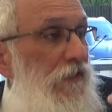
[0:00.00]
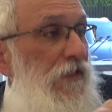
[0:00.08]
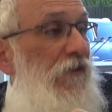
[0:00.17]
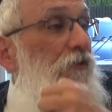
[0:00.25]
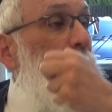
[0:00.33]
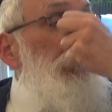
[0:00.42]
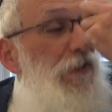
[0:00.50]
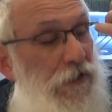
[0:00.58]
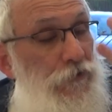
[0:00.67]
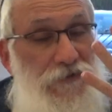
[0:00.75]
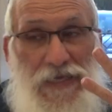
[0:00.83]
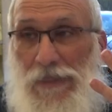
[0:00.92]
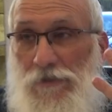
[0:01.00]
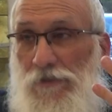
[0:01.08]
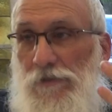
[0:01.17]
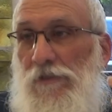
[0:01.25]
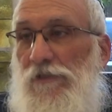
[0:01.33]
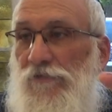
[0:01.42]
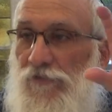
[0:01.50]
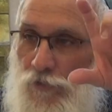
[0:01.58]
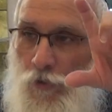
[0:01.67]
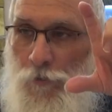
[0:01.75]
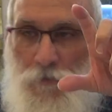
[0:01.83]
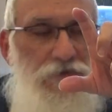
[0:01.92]
You have a bigger Dalit and you have the
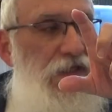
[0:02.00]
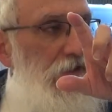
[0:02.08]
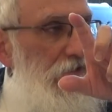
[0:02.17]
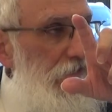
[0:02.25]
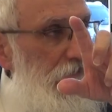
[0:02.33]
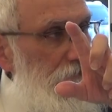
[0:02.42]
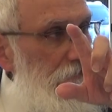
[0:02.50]
normal Dalit.